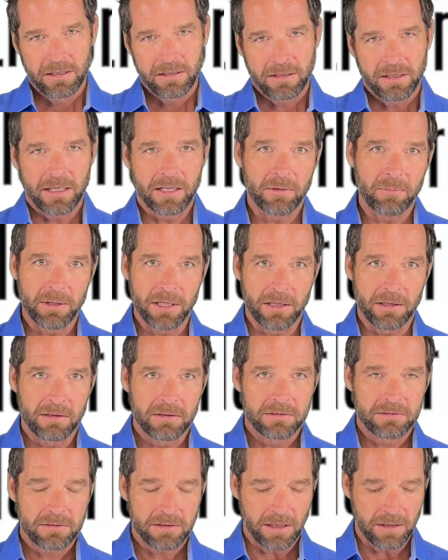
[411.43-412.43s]
in the
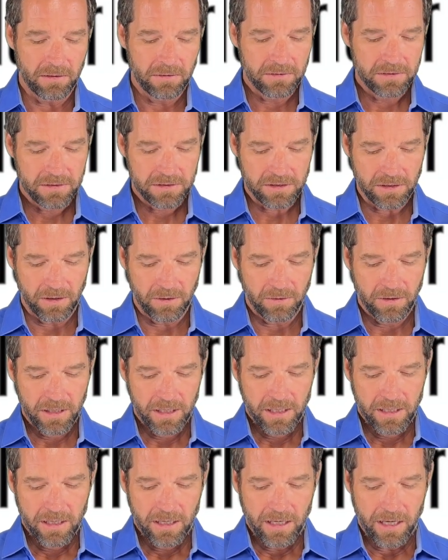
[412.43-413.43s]
middle, you know, so
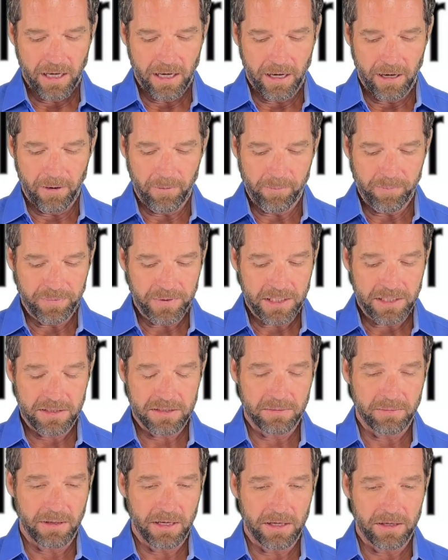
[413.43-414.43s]
it
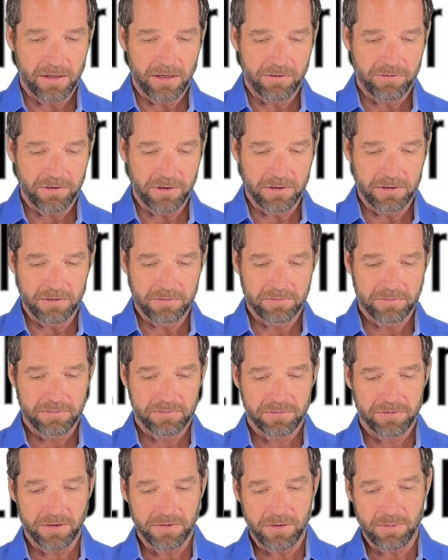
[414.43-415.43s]
doesn't matter if you're
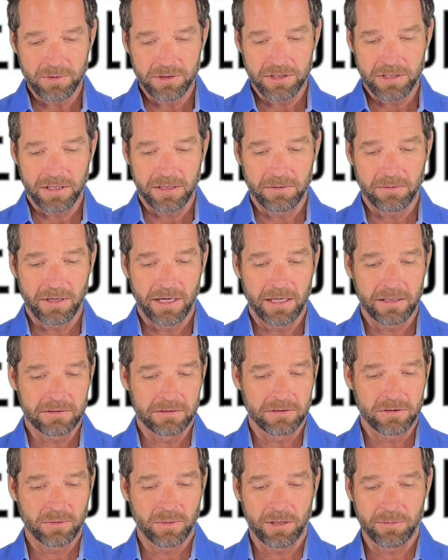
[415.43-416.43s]
50% erect
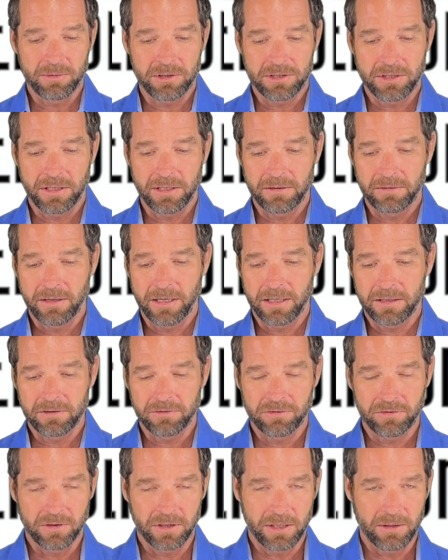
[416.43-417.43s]
or 20% erect or
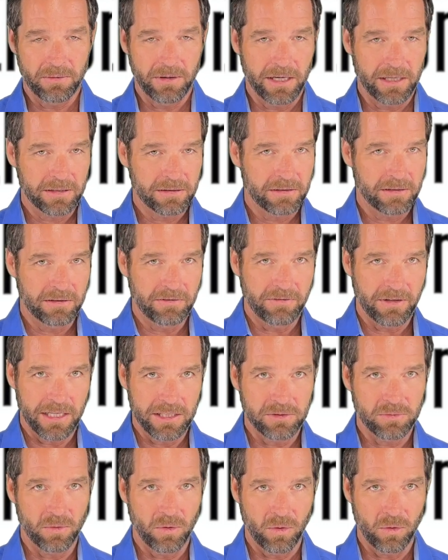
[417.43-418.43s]
fully erect, the
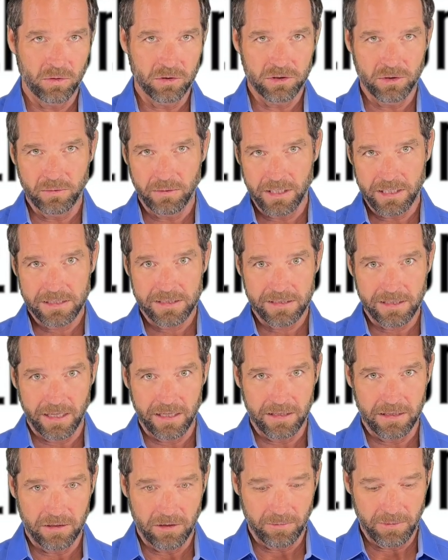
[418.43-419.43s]
device will hold you
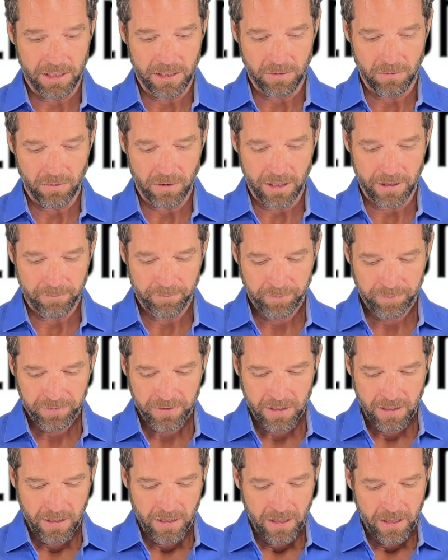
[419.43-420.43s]
extended no matter what.
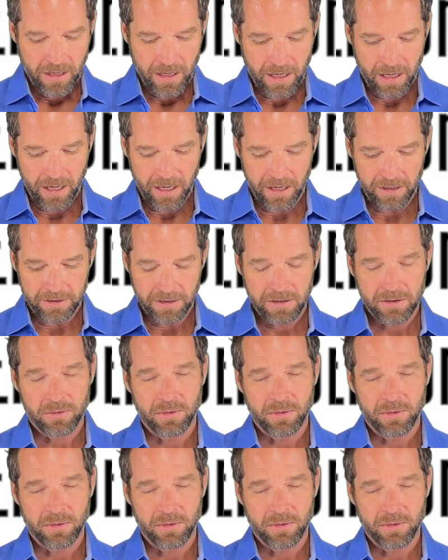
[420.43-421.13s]
The other